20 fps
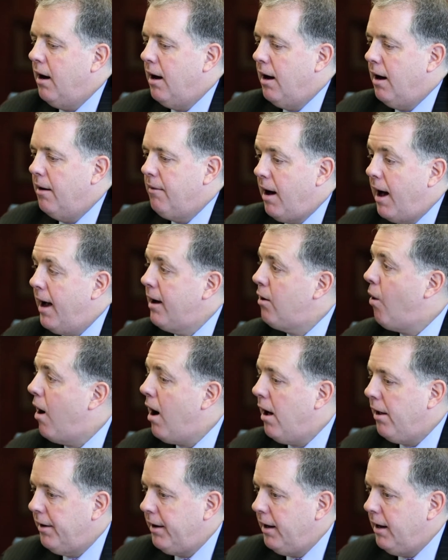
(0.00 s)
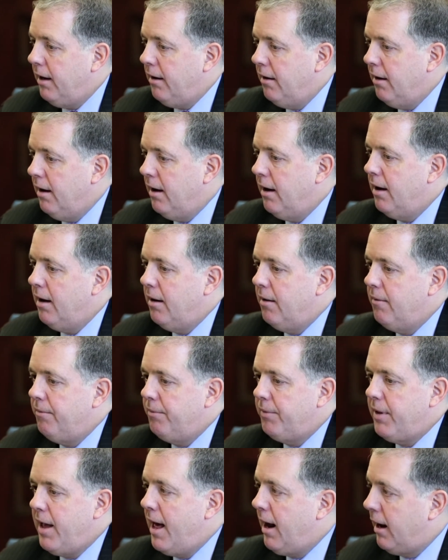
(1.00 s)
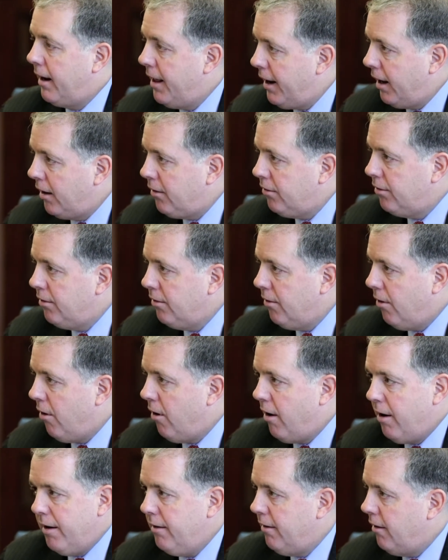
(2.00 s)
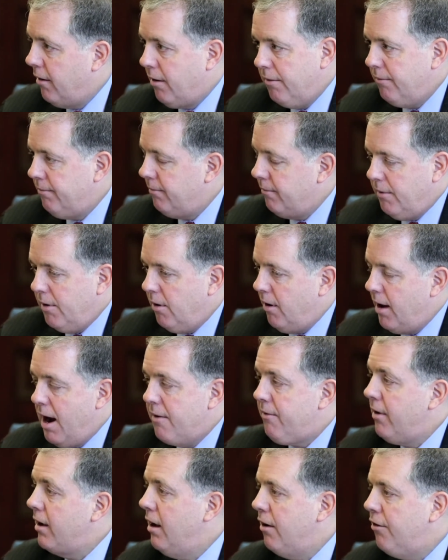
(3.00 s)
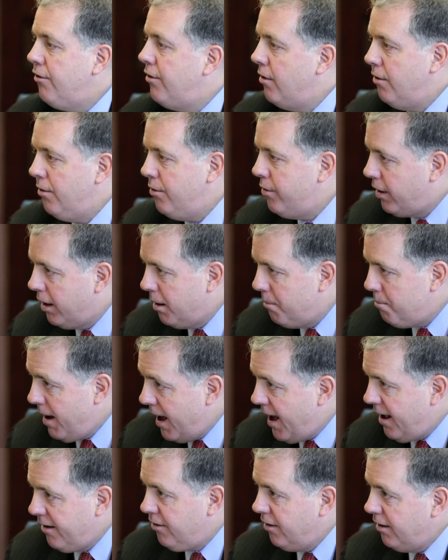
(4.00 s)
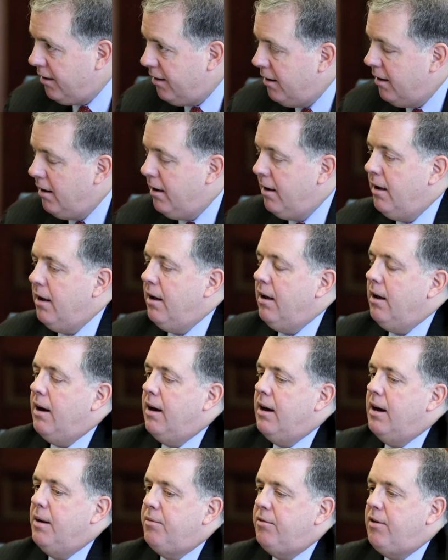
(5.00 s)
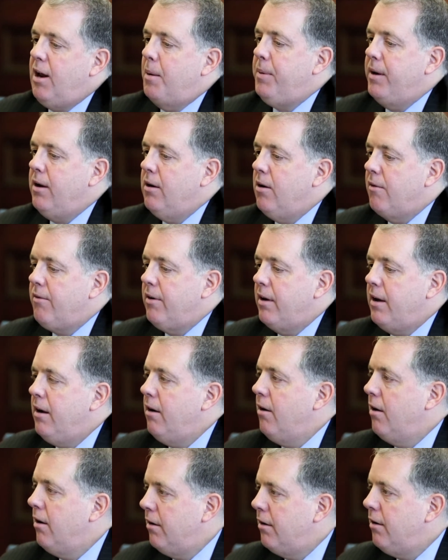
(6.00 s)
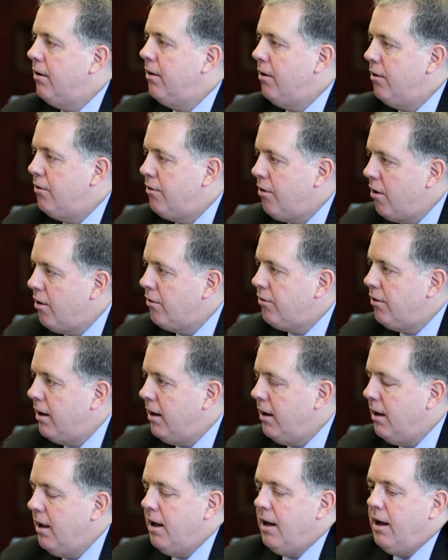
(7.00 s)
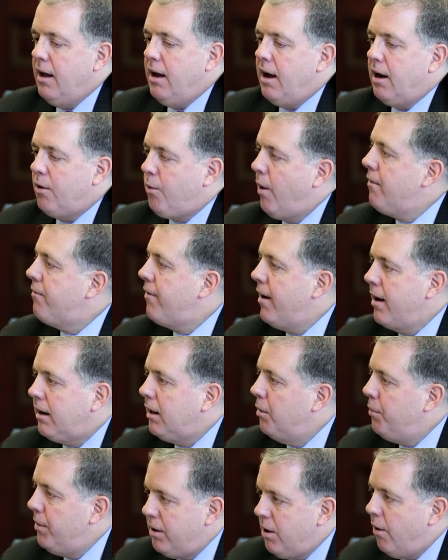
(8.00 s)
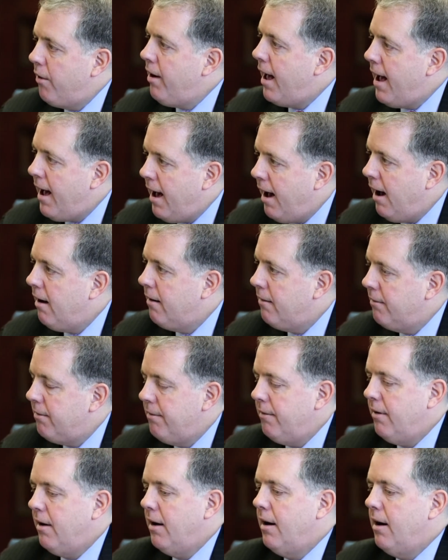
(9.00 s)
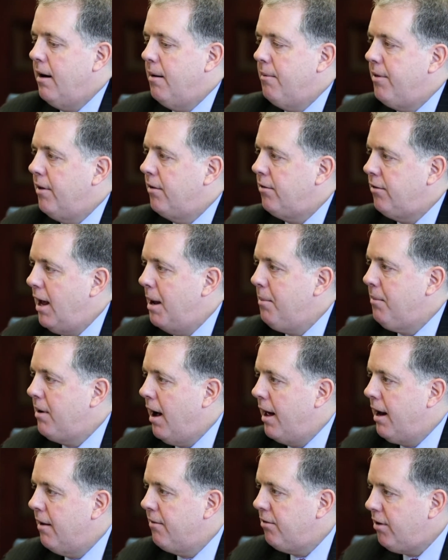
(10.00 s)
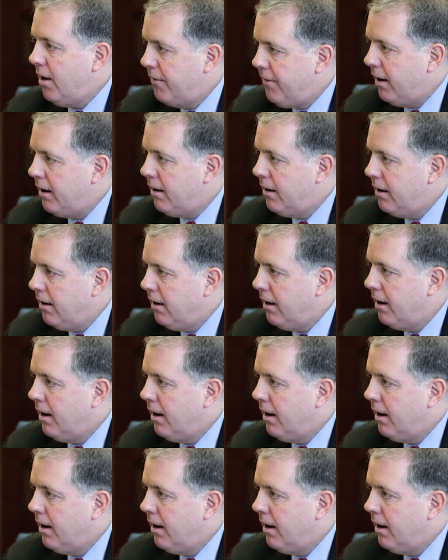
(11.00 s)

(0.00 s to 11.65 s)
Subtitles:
high-quality analytics on every issue you can imagine. Stepping over here into New Jersey, quite frankly, we don't have the same kind of civic